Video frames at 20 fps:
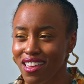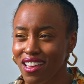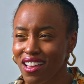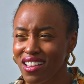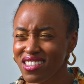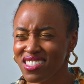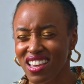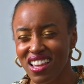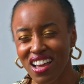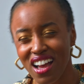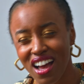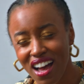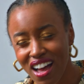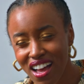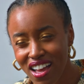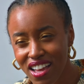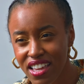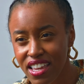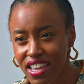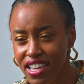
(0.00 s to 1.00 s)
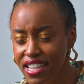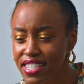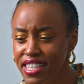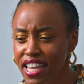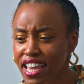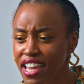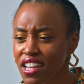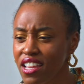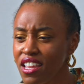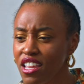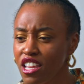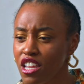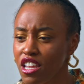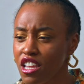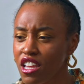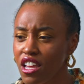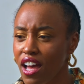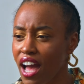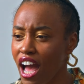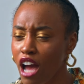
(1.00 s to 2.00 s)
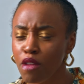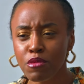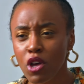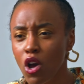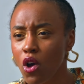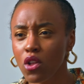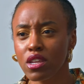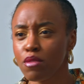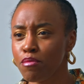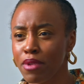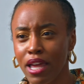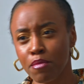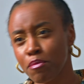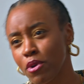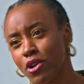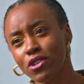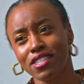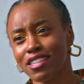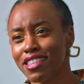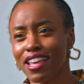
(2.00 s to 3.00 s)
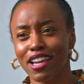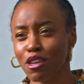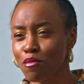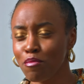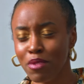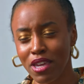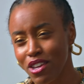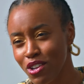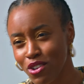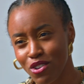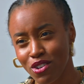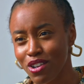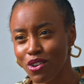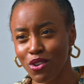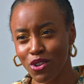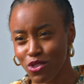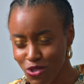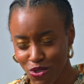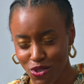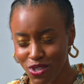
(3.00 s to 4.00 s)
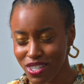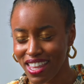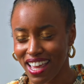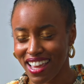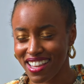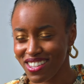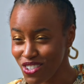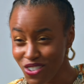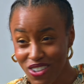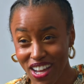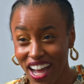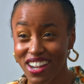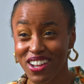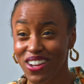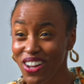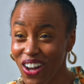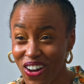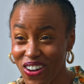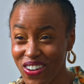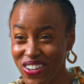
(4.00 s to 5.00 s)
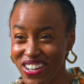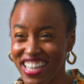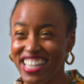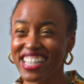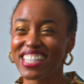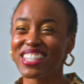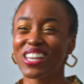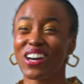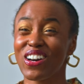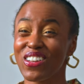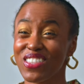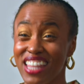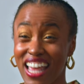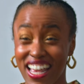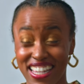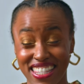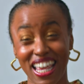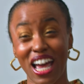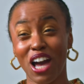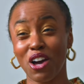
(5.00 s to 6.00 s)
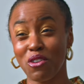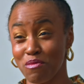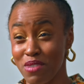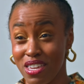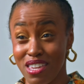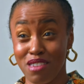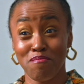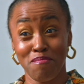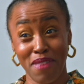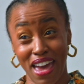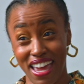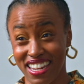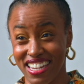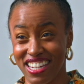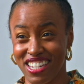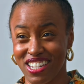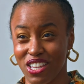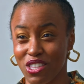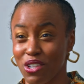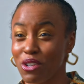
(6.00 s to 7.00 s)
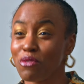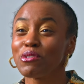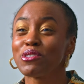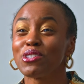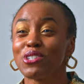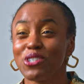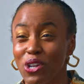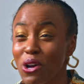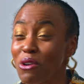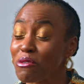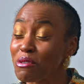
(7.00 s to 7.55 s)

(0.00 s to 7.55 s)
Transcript: I said, huh? He said, I'm the only black person that could be here on Tuesdays. You gotta go. And so that's how we met each other. It was a joke.